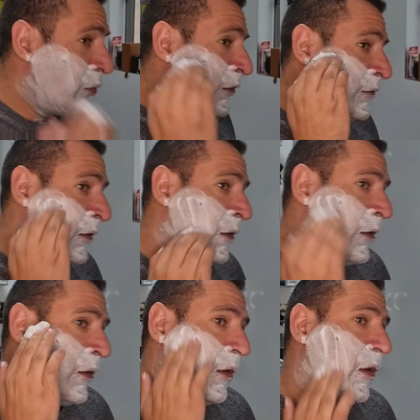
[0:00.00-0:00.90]
was,
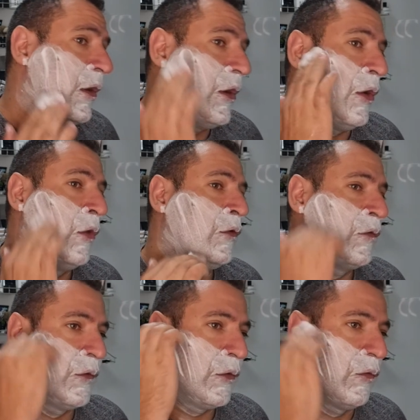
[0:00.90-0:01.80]
you know,
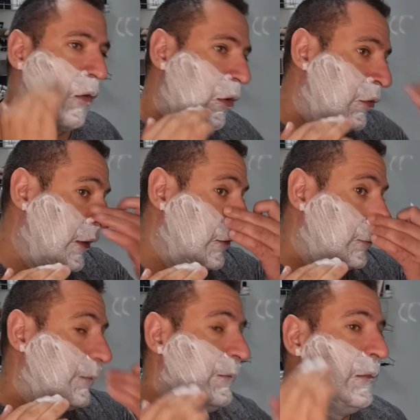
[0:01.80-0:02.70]
growth in
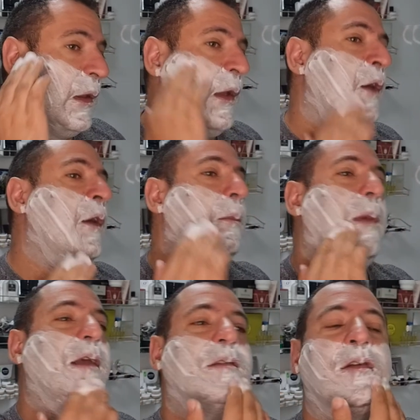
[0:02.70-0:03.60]

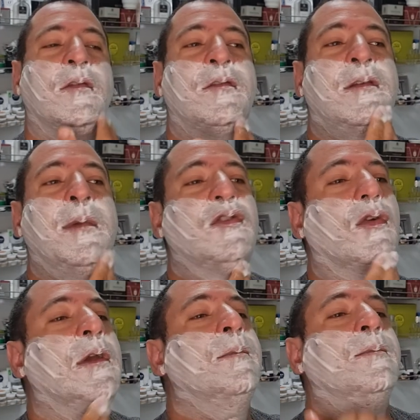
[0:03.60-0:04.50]
based on symmetry